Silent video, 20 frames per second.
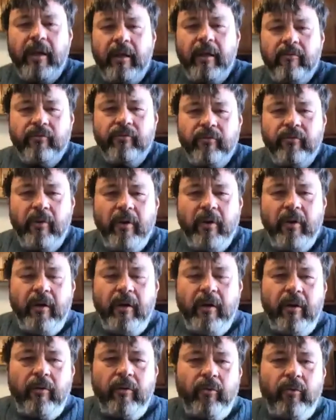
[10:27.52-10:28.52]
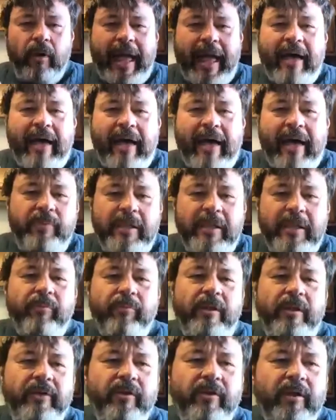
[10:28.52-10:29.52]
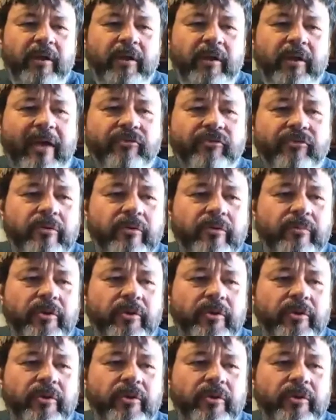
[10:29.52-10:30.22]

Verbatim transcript: of having people in the classroom,